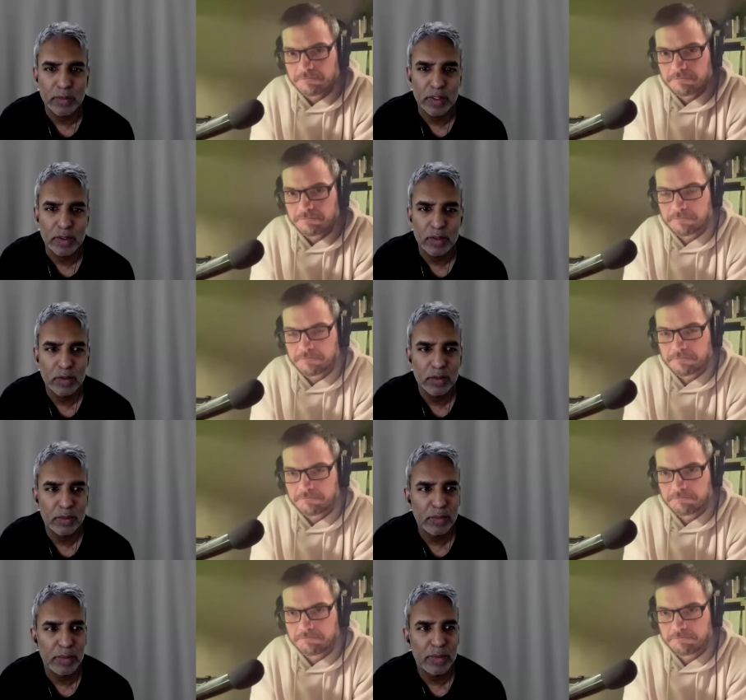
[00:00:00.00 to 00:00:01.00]
Speaker 1: I mean,
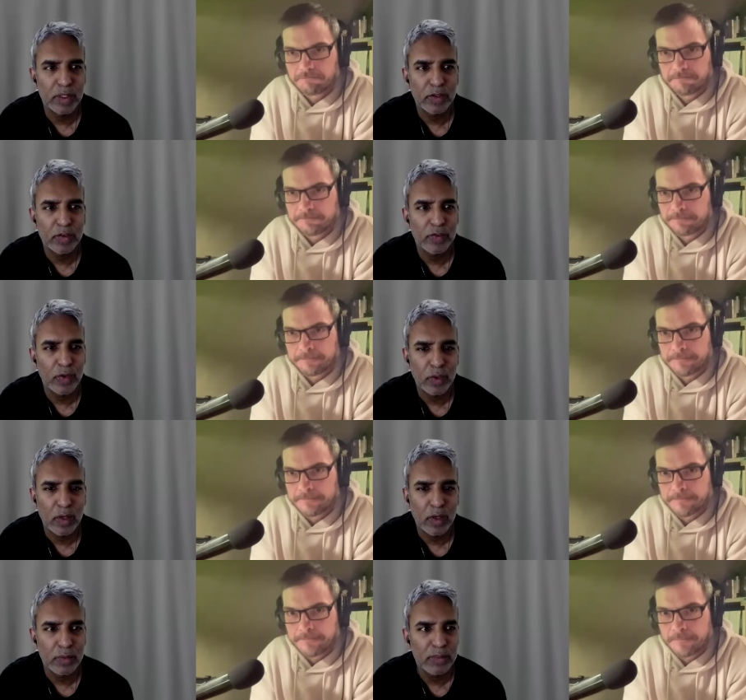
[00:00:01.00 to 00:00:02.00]
maybe a good photo
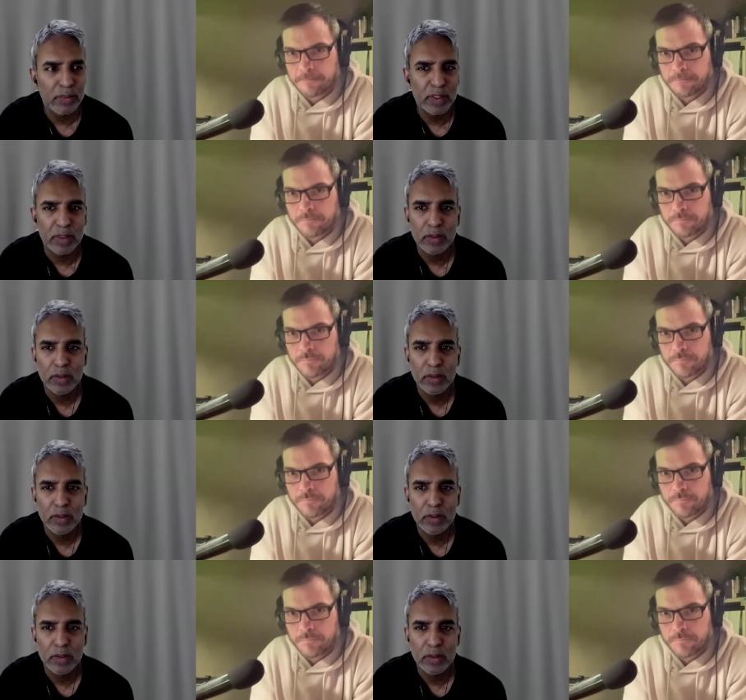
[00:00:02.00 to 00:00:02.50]
op, but